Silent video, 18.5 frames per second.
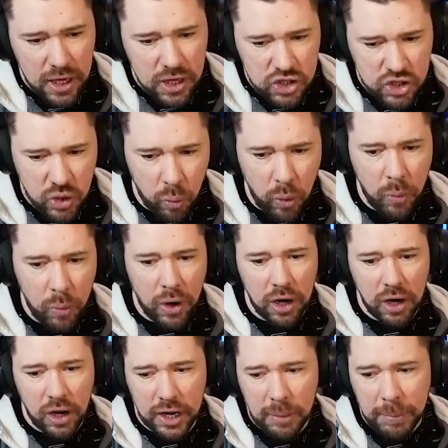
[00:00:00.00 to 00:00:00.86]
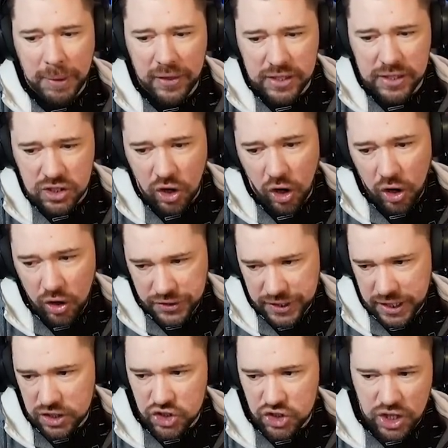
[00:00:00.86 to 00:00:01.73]
So what, what I like about this card
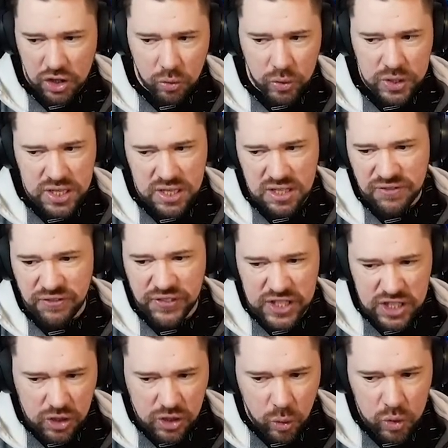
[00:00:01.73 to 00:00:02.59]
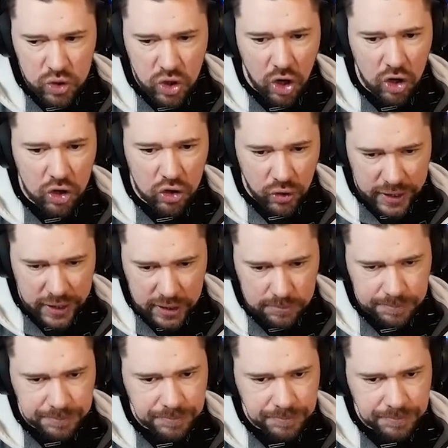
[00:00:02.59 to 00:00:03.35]
in general is his physicals are great.